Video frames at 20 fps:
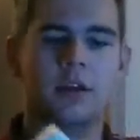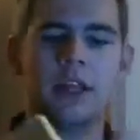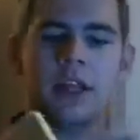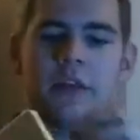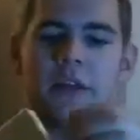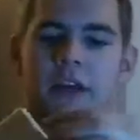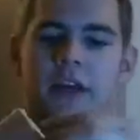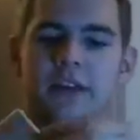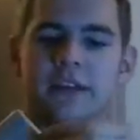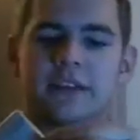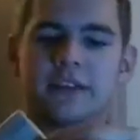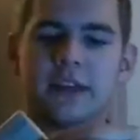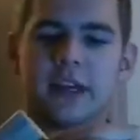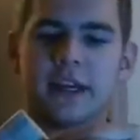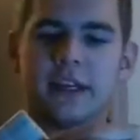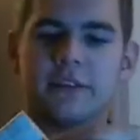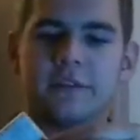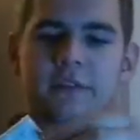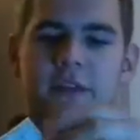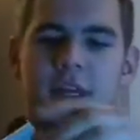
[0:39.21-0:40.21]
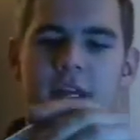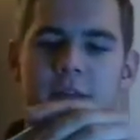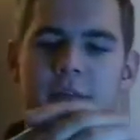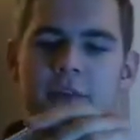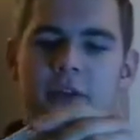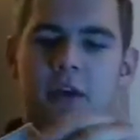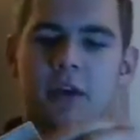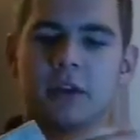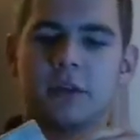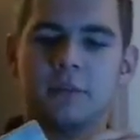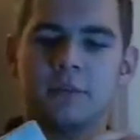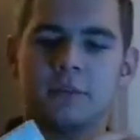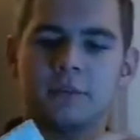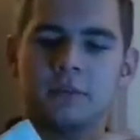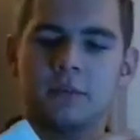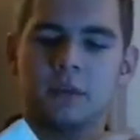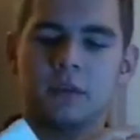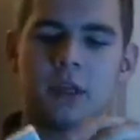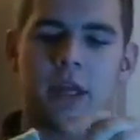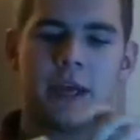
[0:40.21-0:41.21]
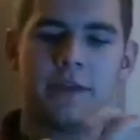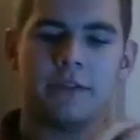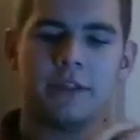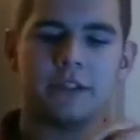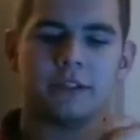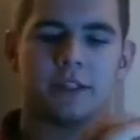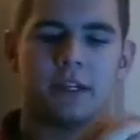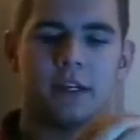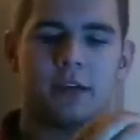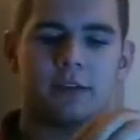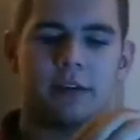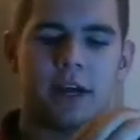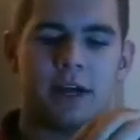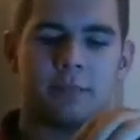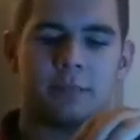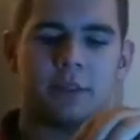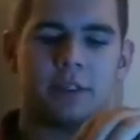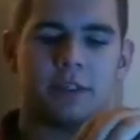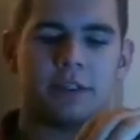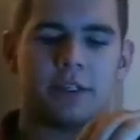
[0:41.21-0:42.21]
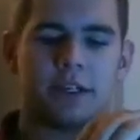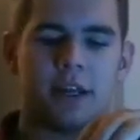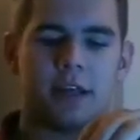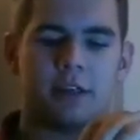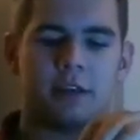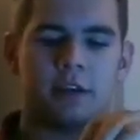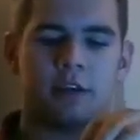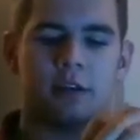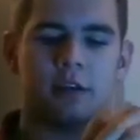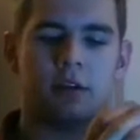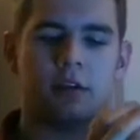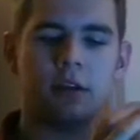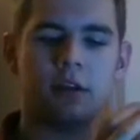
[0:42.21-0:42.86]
Now they got side flaps on them. Everything's kind of wrapped in together.